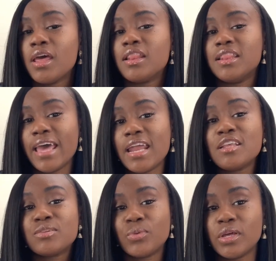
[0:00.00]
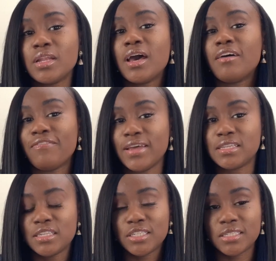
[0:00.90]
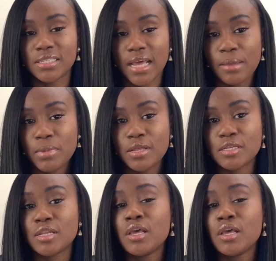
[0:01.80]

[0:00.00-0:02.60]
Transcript: That is what a fictitious name is.